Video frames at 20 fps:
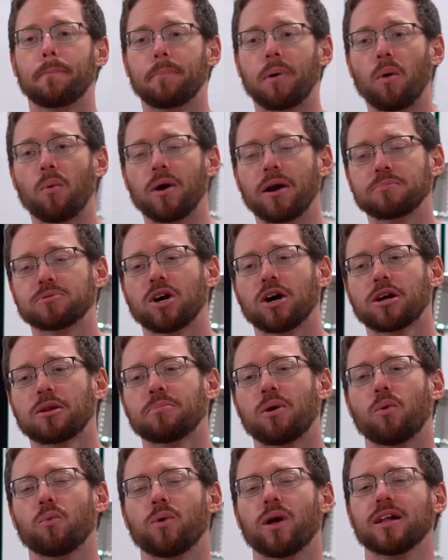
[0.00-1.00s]
But when I'm talking
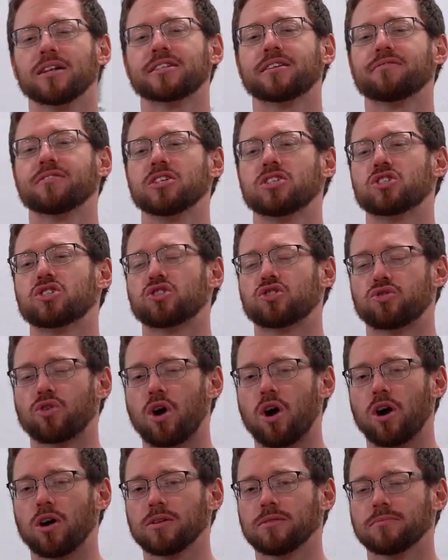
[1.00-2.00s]
about relatively
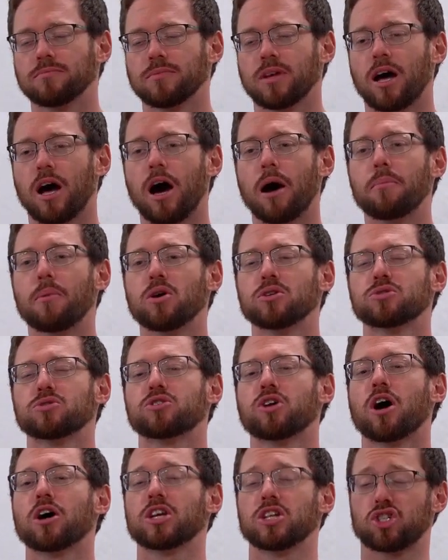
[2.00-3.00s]
strong, I'm also
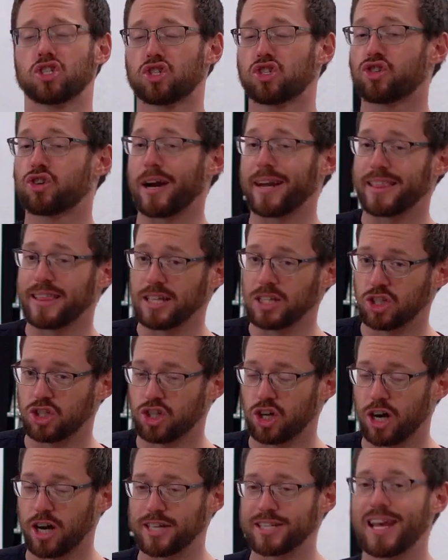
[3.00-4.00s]
talking strength
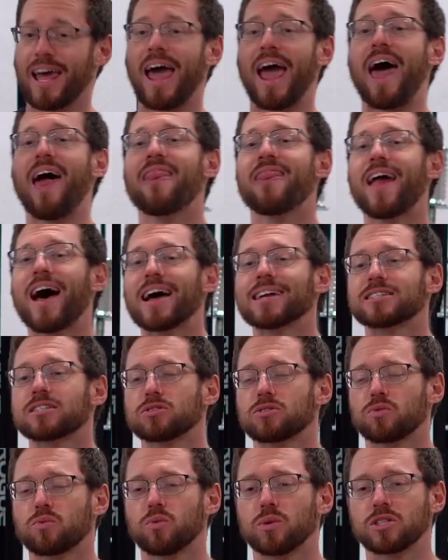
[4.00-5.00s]
endurance, and
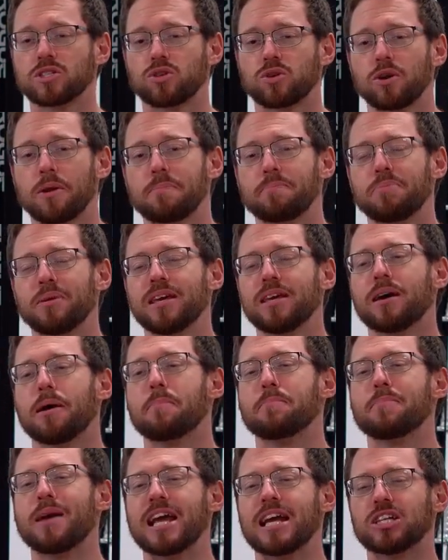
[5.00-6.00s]
that's what's going to be a
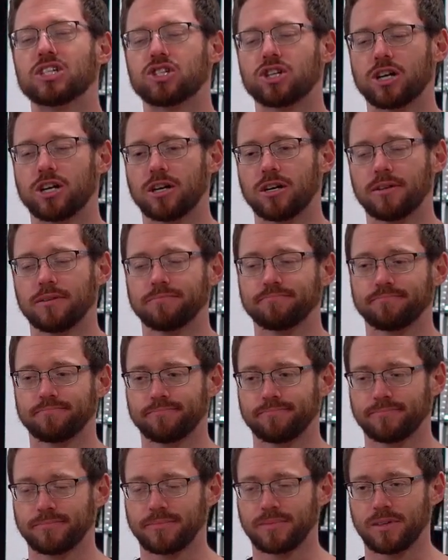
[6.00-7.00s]
major
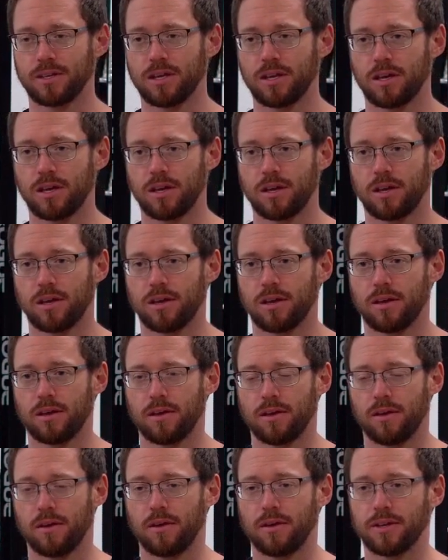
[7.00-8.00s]

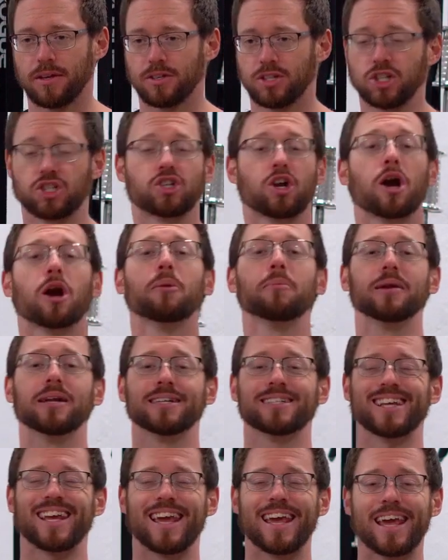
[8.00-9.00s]

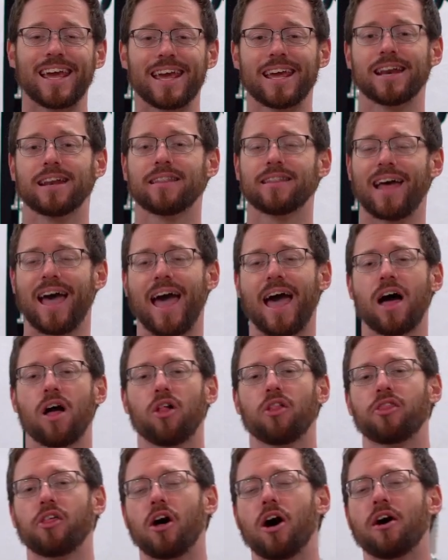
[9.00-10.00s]
determinant in the
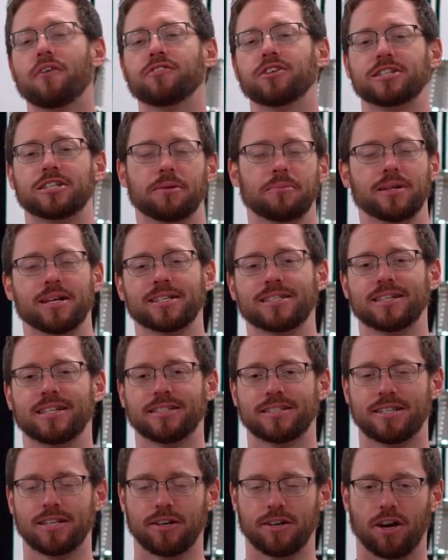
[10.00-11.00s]
health of your tibialis
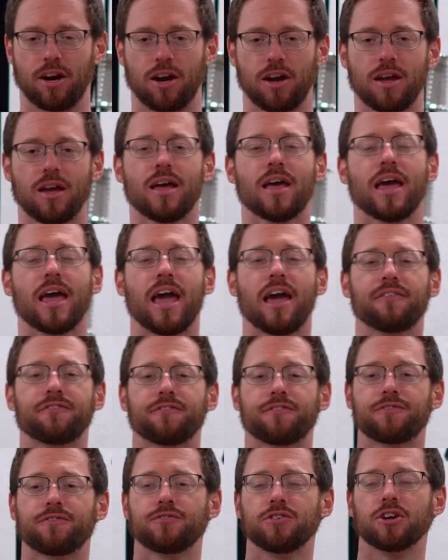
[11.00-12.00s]
anterior.
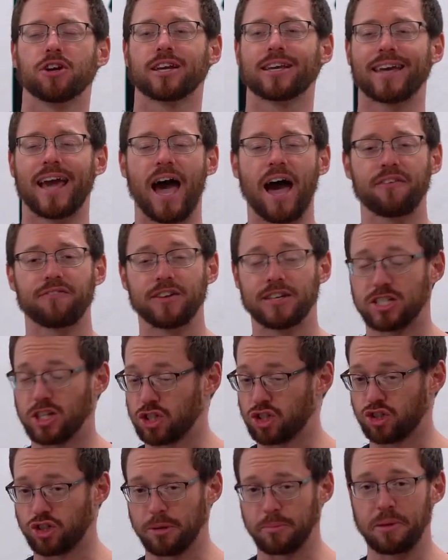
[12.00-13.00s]
If your calf is
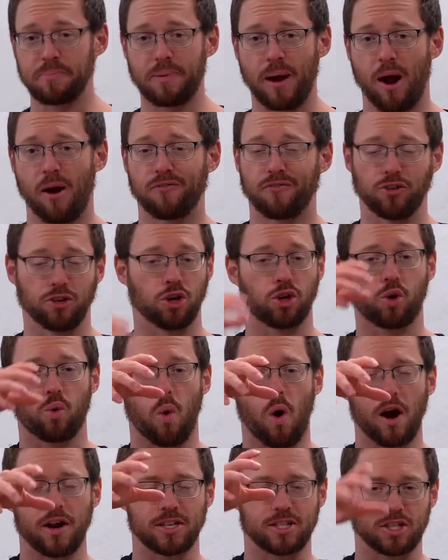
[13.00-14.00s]
extremely powerful, your
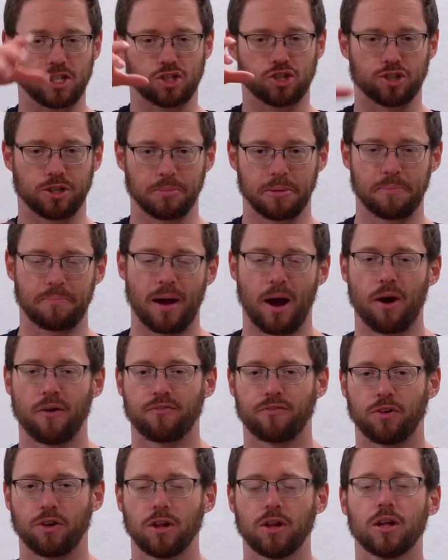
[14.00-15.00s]
quad is extremely
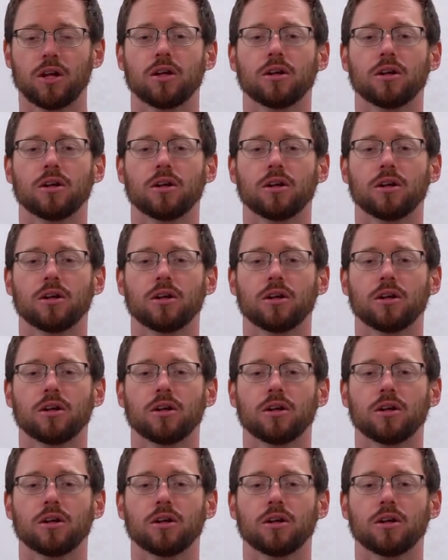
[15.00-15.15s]
powerful,